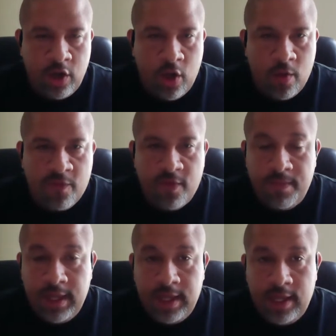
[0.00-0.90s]
For
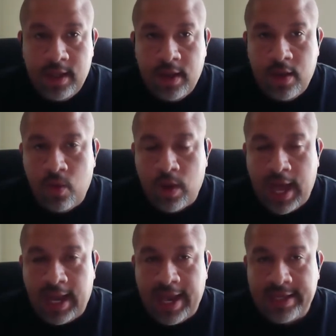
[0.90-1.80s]
me, what I
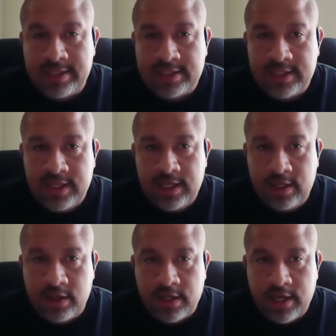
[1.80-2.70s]
like to see,
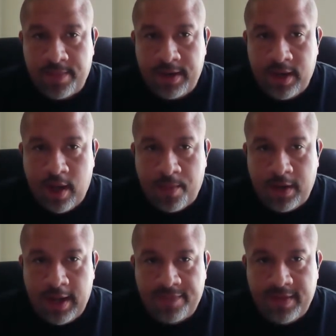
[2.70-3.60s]
looking up in the upper
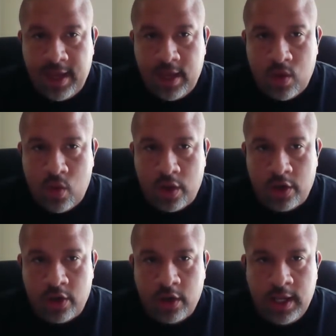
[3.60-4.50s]
left-hand
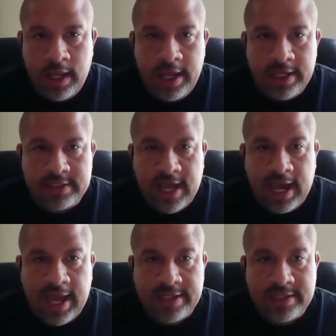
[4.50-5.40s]
corner, is I
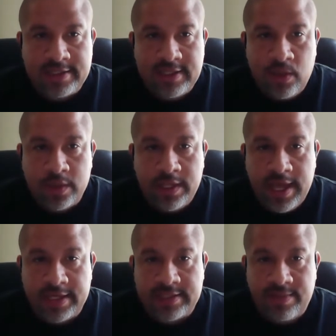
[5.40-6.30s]
like to see what the
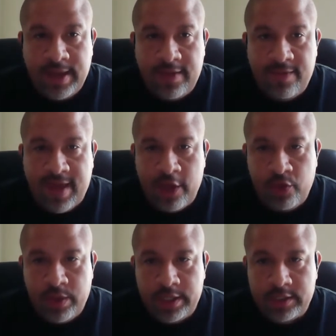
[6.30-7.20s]
estimated
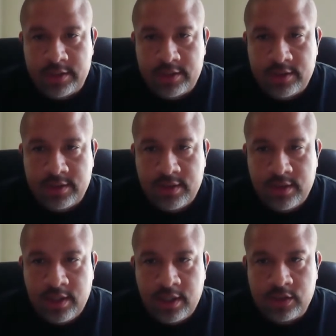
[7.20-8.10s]
value is.
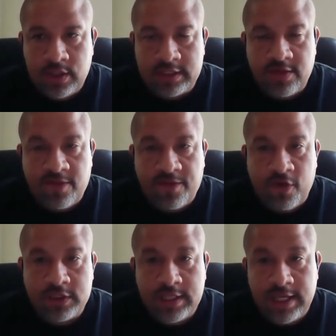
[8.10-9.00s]
So that's the
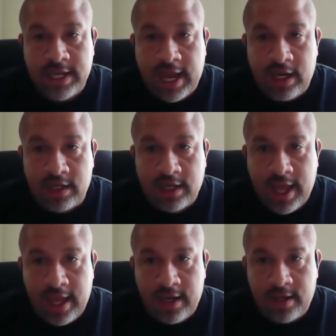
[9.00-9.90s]
first thing that I look
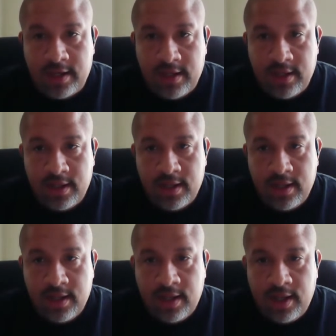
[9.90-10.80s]
at.
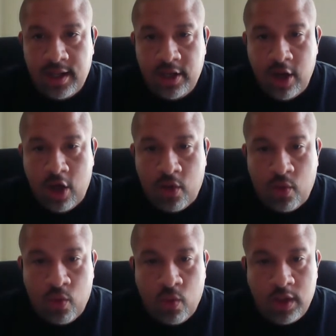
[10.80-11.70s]

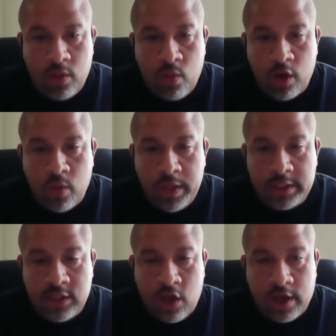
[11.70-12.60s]
What are we
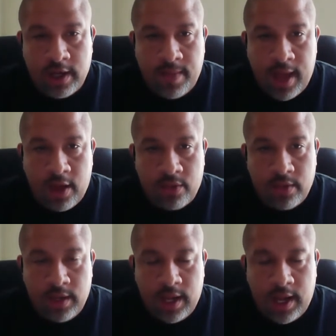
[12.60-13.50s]
talking about
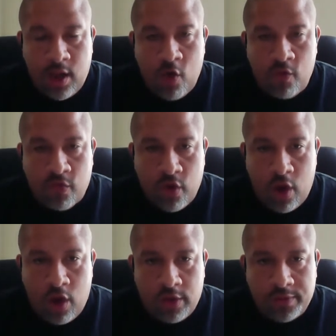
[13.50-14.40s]

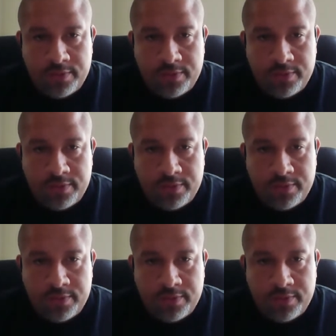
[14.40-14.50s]
overall?